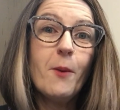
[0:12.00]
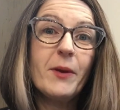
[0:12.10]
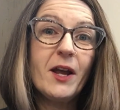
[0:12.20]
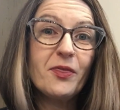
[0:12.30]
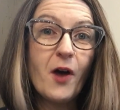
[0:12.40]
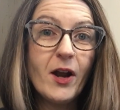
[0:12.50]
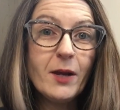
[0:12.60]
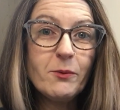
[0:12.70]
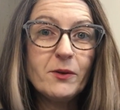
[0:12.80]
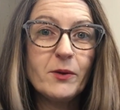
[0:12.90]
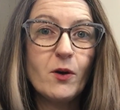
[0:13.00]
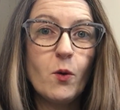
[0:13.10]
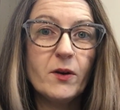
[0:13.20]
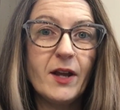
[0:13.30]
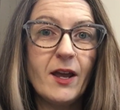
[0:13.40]
but I thought I would
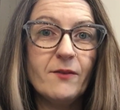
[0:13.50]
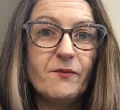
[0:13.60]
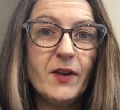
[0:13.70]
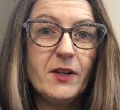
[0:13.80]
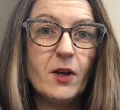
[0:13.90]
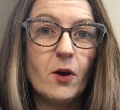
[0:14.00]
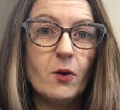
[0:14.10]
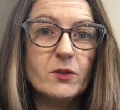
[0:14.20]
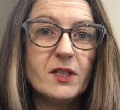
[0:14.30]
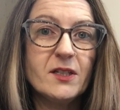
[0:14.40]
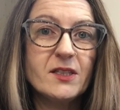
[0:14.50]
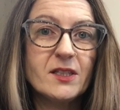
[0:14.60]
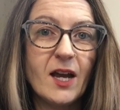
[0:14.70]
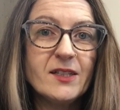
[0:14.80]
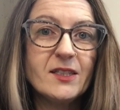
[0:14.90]
record a video to
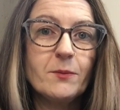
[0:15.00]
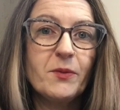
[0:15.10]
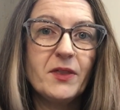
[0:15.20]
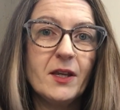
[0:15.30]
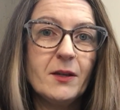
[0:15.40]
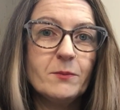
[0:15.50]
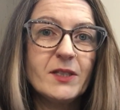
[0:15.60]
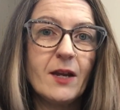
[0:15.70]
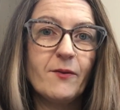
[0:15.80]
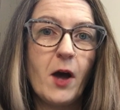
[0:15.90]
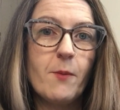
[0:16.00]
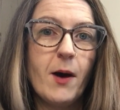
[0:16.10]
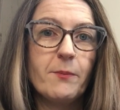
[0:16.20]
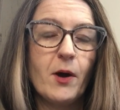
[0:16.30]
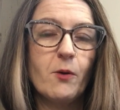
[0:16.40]
discuss some themes that have come
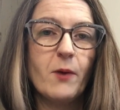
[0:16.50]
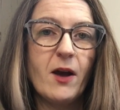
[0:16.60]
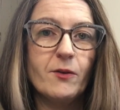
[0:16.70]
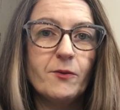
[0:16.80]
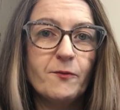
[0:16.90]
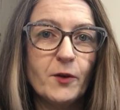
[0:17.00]
up around